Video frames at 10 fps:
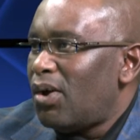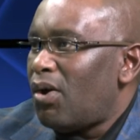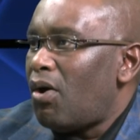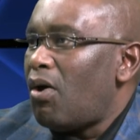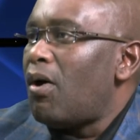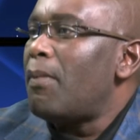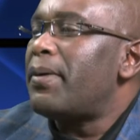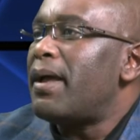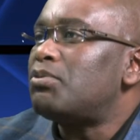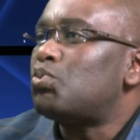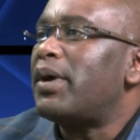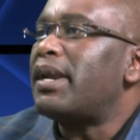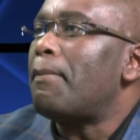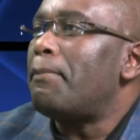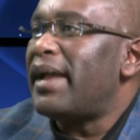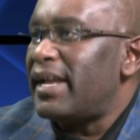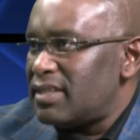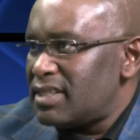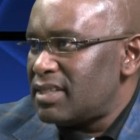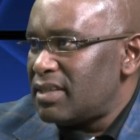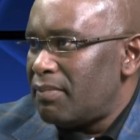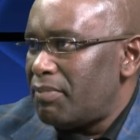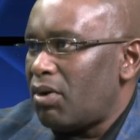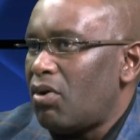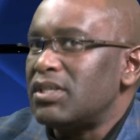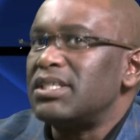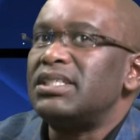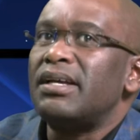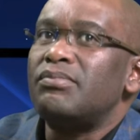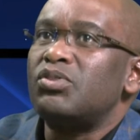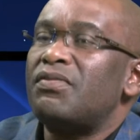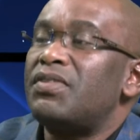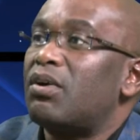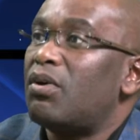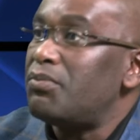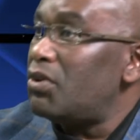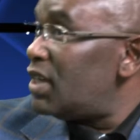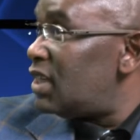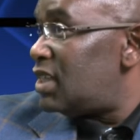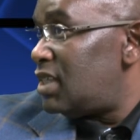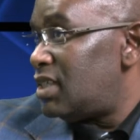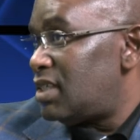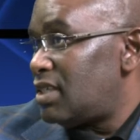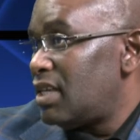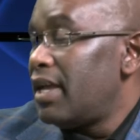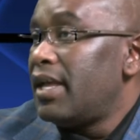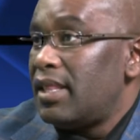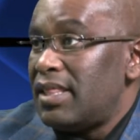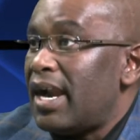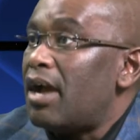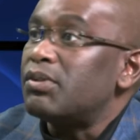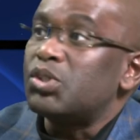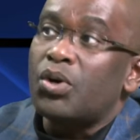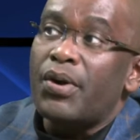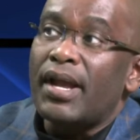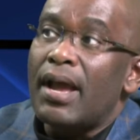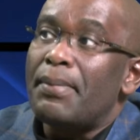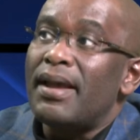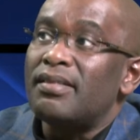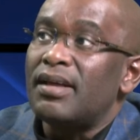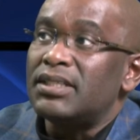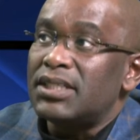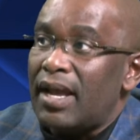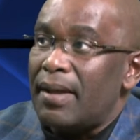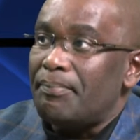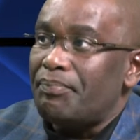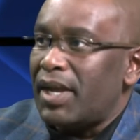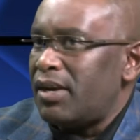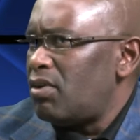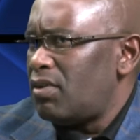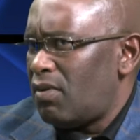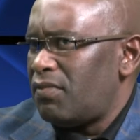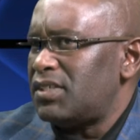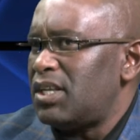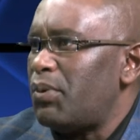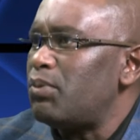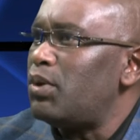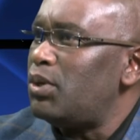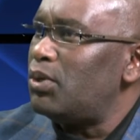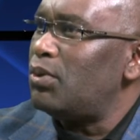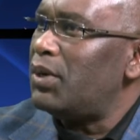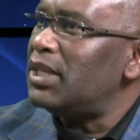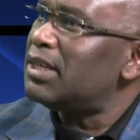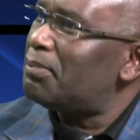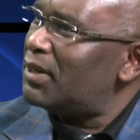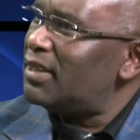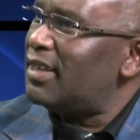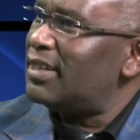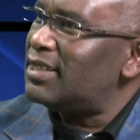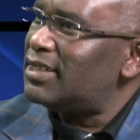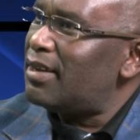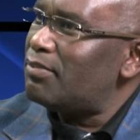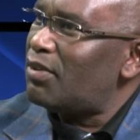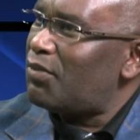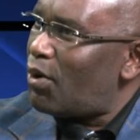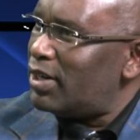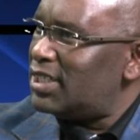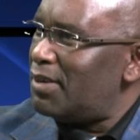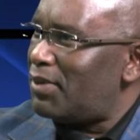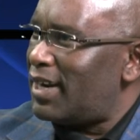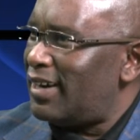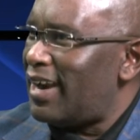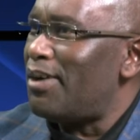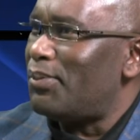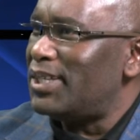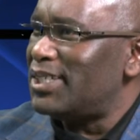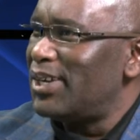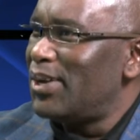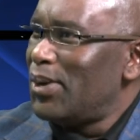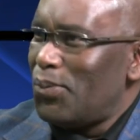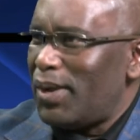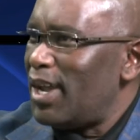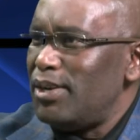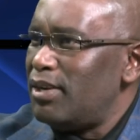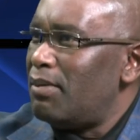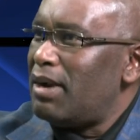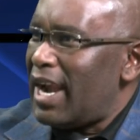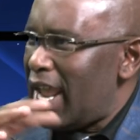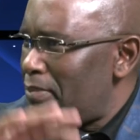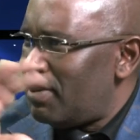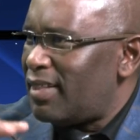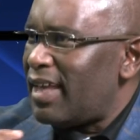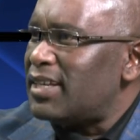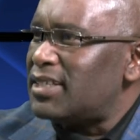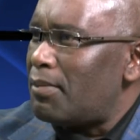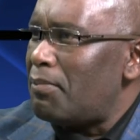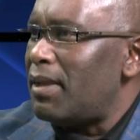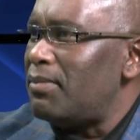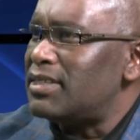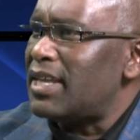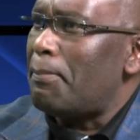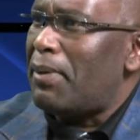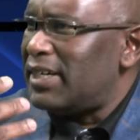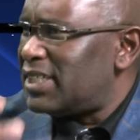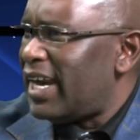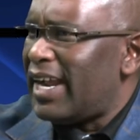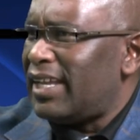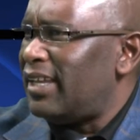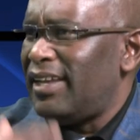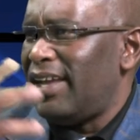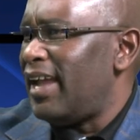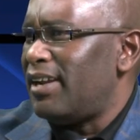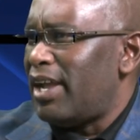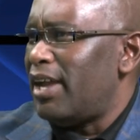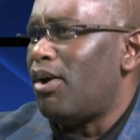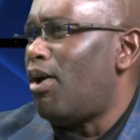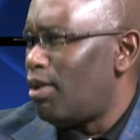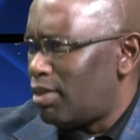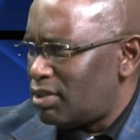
Or perhaps wearing pants, because in terms of the communities that I was growing up at that time. I know obviously when we interpret that in terms of contemporary language, we can label that and maybe say patriarchy and all those